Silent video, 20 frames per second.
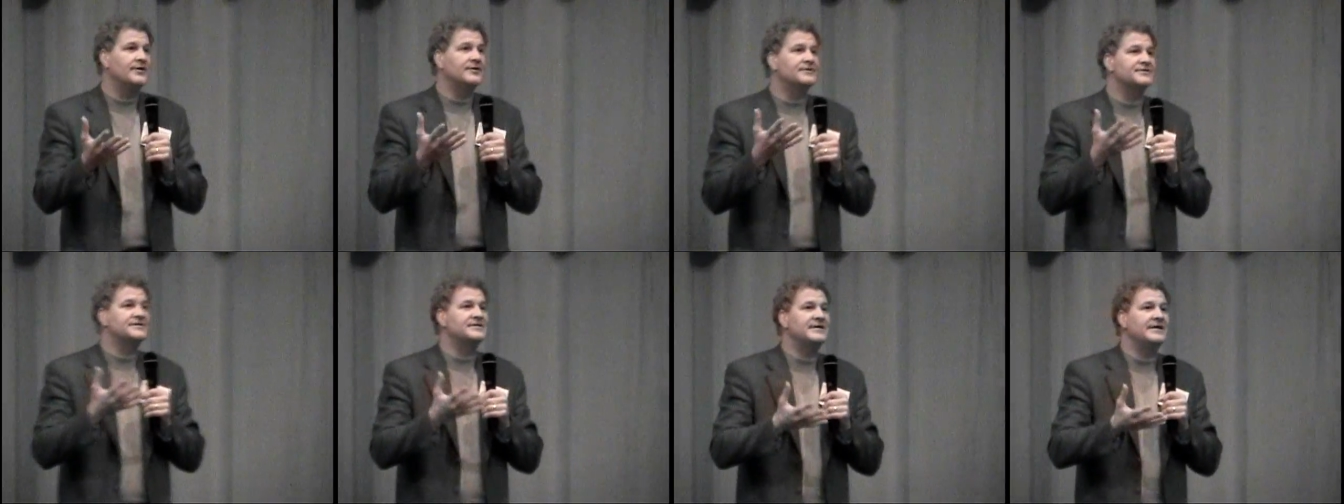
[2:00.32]
why
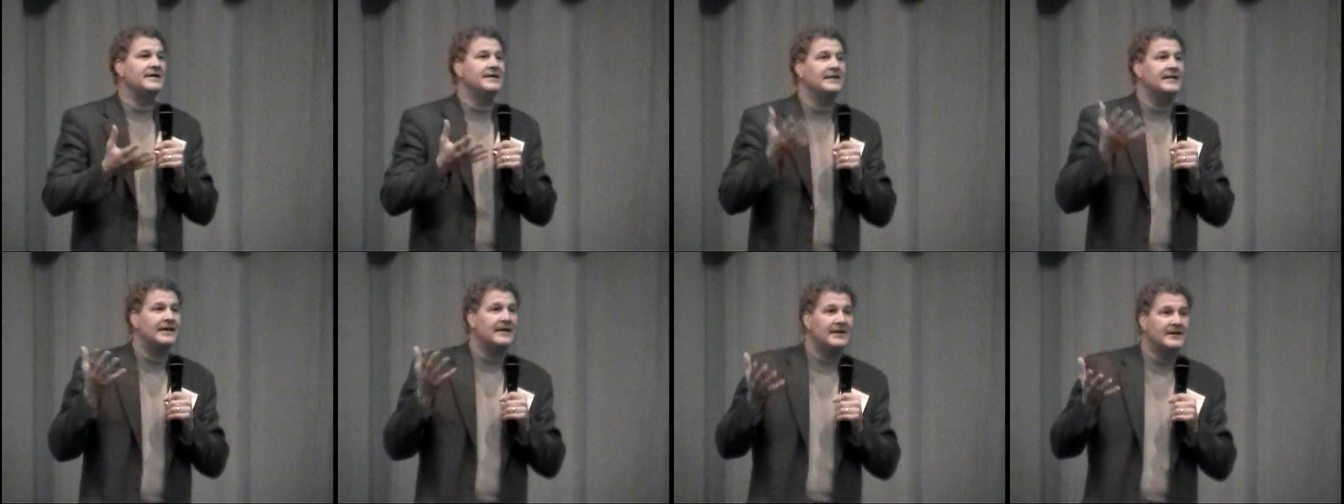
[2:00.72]
you're
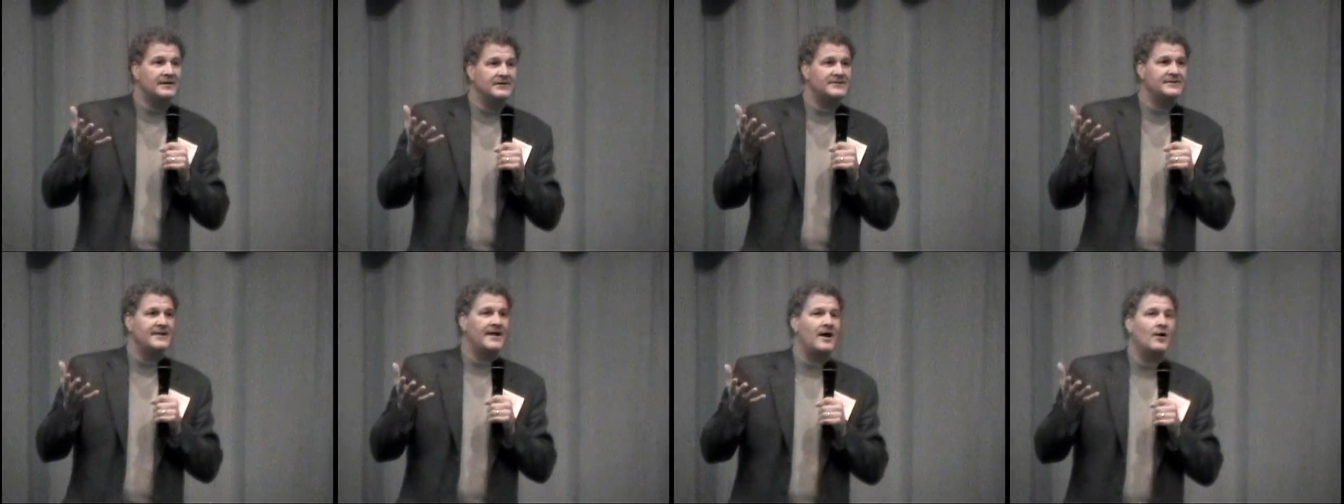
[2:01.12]
seeing
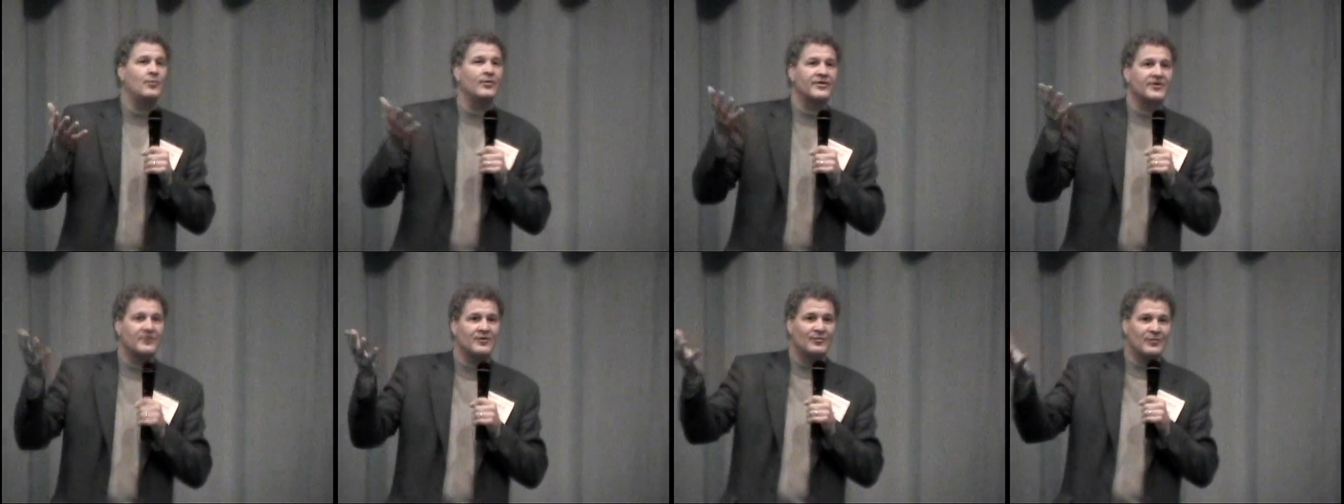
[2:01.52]
kids now
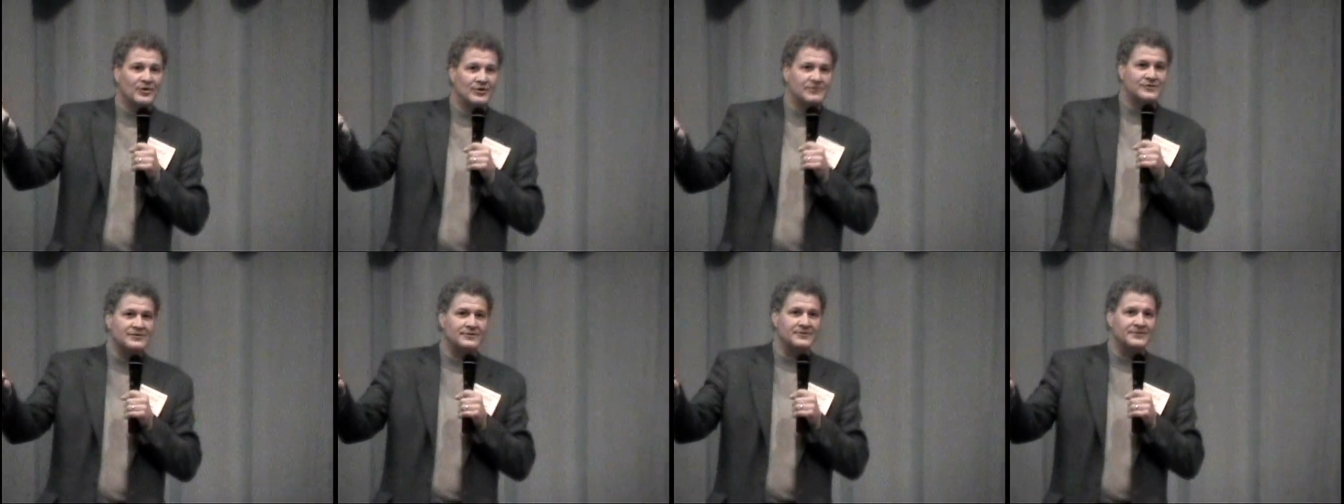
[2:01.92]
with
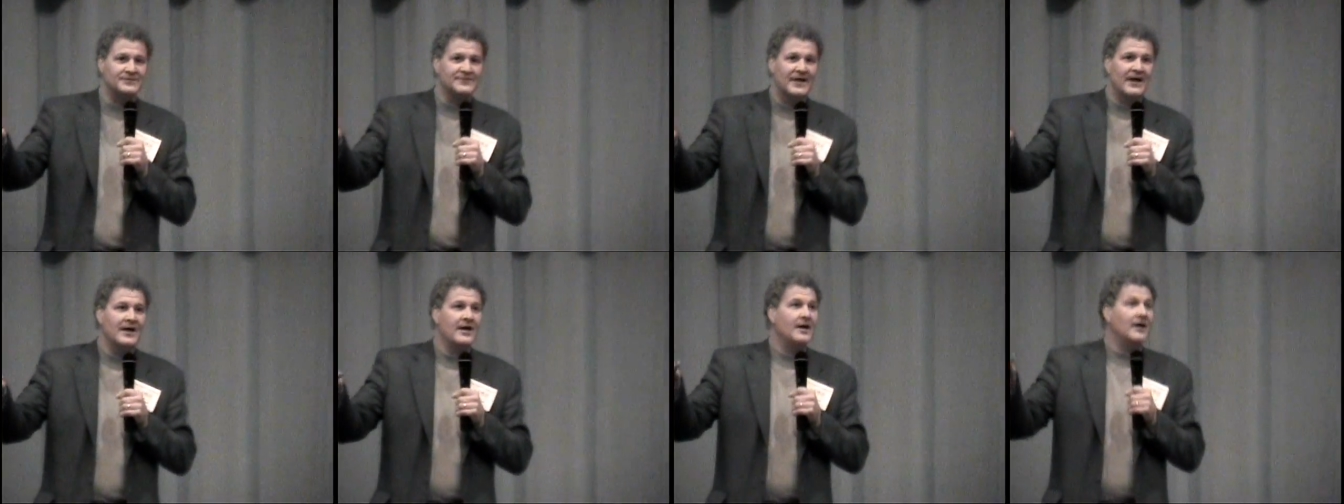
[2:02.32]

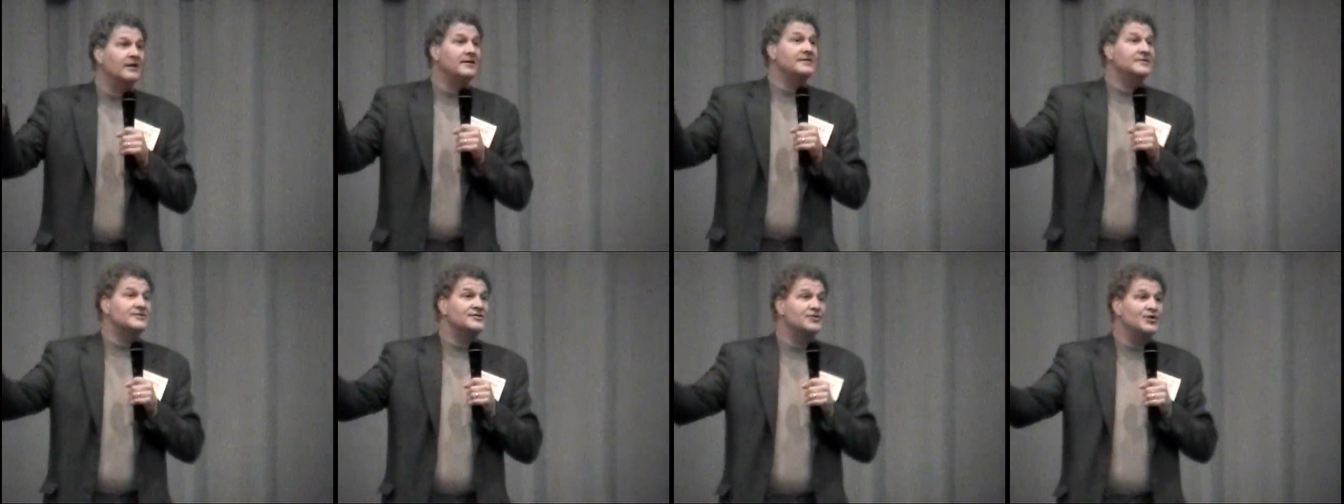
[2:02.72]
commercials
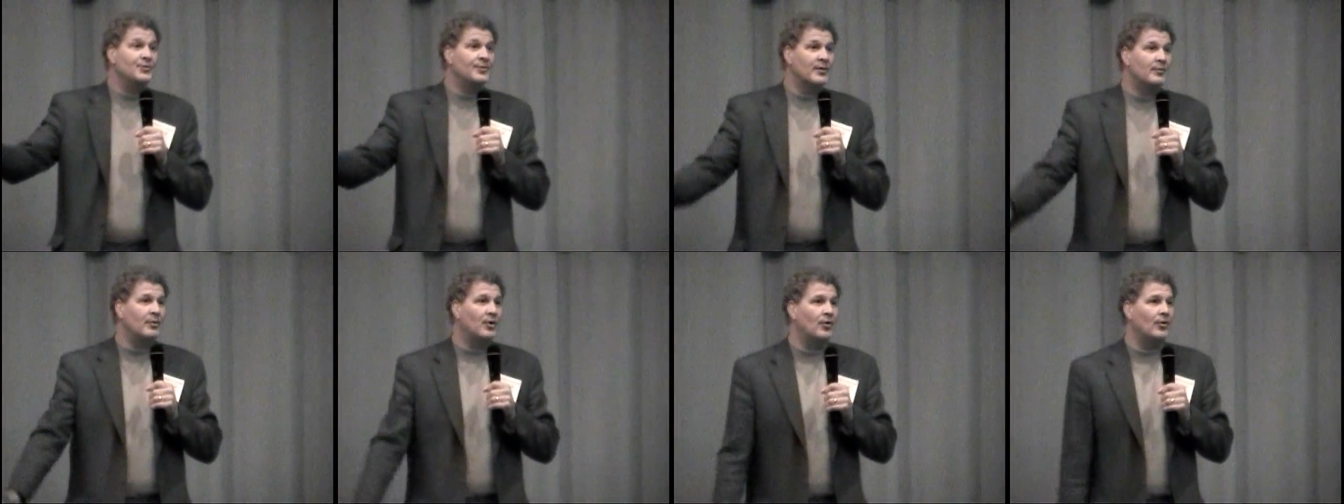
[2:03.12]
on the Super
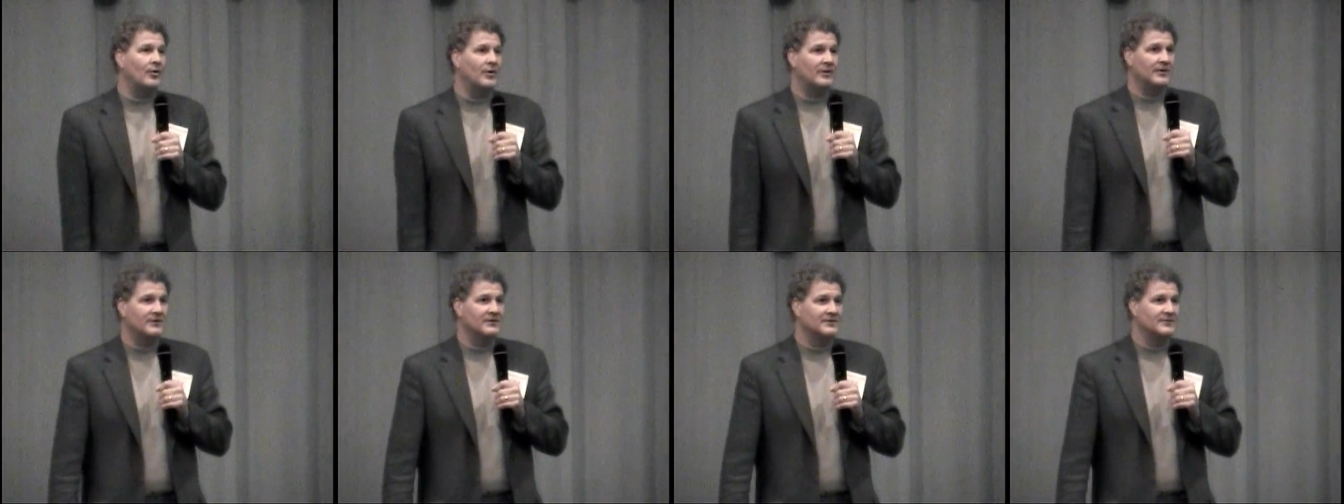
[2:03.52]
Bowl.